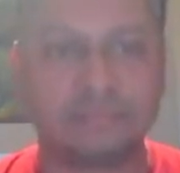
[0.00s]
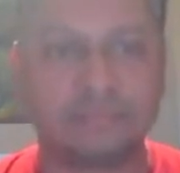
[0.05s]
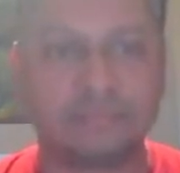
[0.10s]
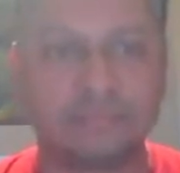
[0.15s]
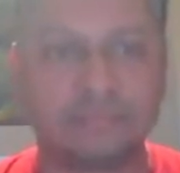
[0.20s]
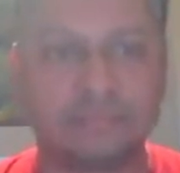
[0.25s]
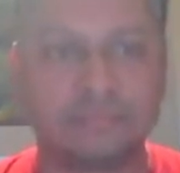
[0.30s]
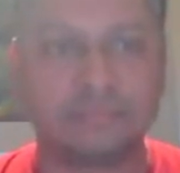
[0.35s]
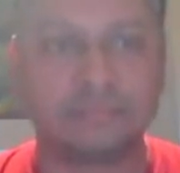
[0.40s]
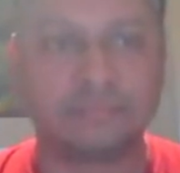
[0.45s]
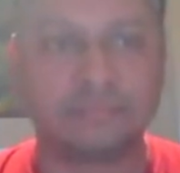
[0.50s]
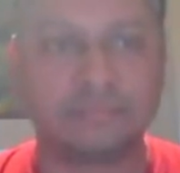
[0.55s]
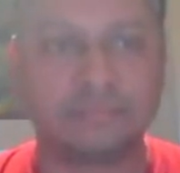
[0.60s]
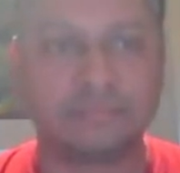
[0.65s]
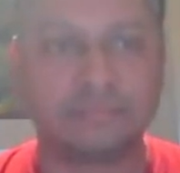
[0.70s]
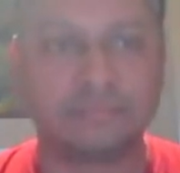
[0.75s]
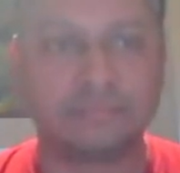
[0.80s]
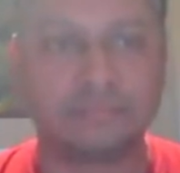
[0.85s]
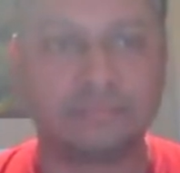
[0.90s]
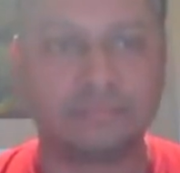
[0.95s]

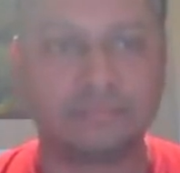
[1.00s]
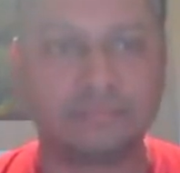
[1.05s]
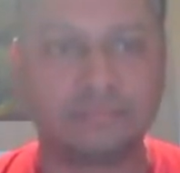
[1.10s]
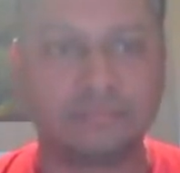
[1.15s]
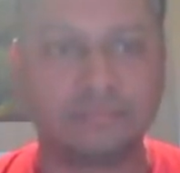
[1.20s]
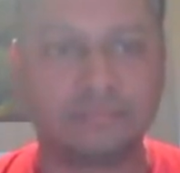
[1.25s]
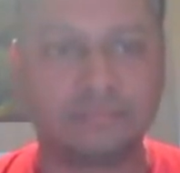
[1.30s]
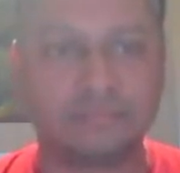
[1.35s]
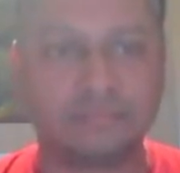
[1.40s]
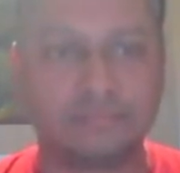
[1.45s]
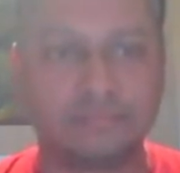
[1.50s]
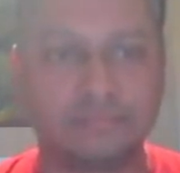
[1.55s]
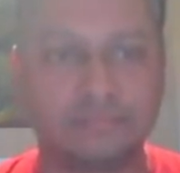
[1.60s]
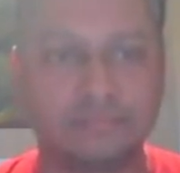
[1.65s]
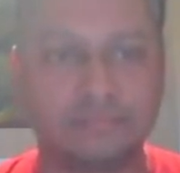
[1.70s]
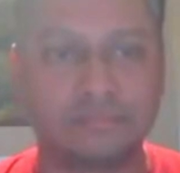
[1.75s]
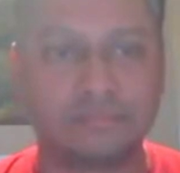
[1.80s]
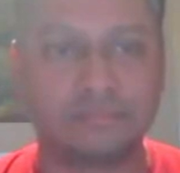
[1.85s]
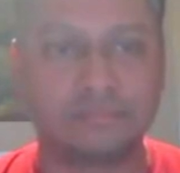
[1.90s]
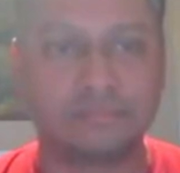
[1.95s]

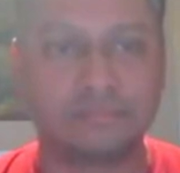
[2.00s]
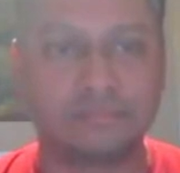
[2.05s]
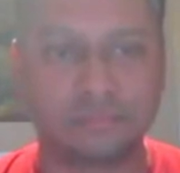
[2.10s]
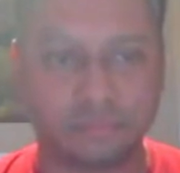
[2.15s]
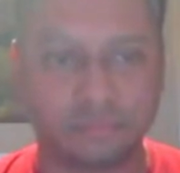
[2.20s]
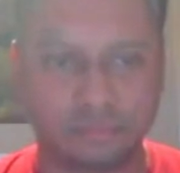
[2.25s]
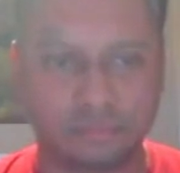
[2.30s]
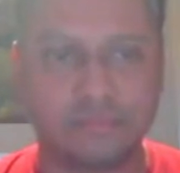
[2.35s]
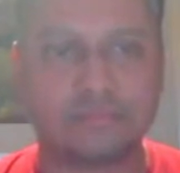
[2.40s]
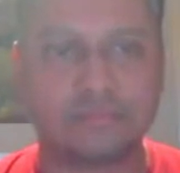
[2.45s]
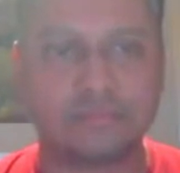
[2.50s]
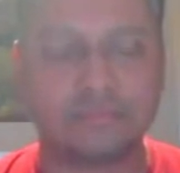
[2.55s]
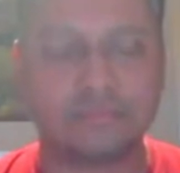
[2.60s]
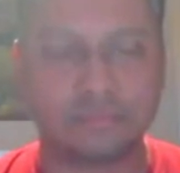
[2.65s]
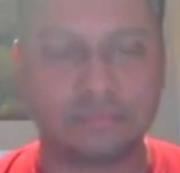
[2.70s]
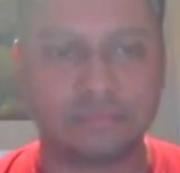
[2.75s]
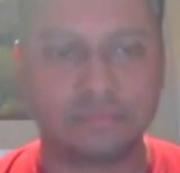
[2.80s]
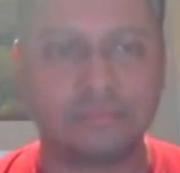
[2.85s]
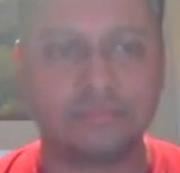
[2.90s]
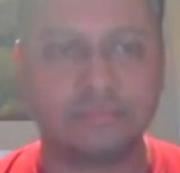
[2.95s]

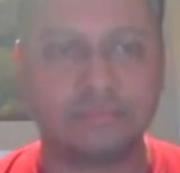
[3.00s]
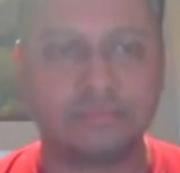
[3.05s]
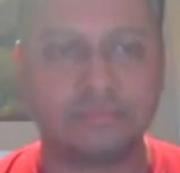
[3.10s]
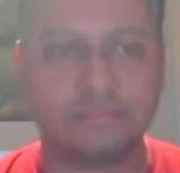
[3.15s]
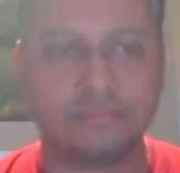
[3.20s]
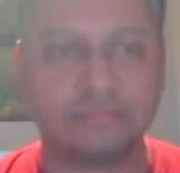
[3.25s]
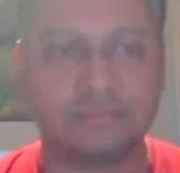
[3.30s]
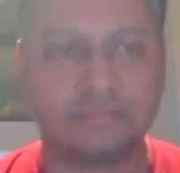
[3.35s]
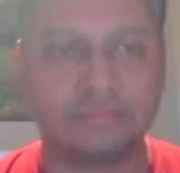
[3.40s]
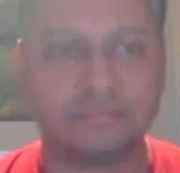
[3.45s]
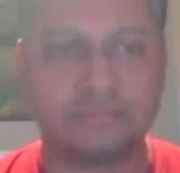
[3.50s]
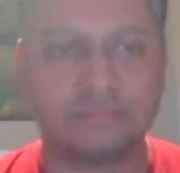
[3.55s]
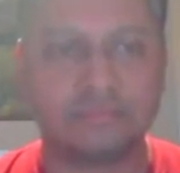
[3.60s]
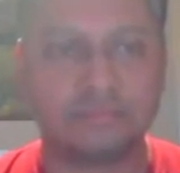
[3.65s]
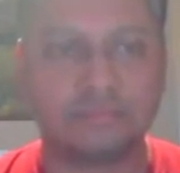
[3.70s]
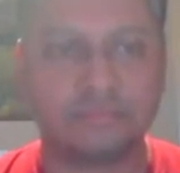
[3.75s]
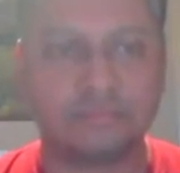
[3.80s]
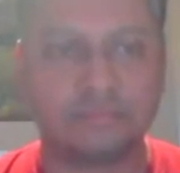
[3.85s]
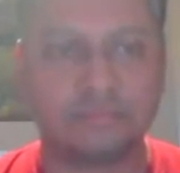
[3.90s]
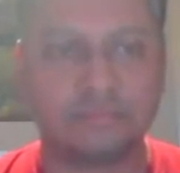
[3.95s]

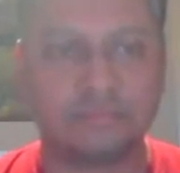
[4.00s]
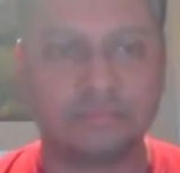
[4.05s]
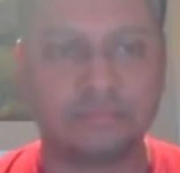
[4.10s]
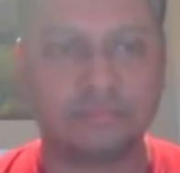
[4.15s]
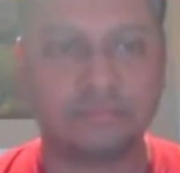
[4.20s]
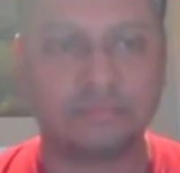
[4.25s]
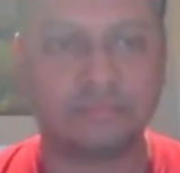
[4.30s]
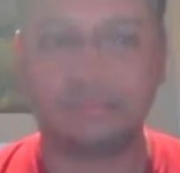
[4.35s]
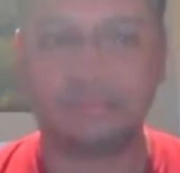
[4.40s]
(silent)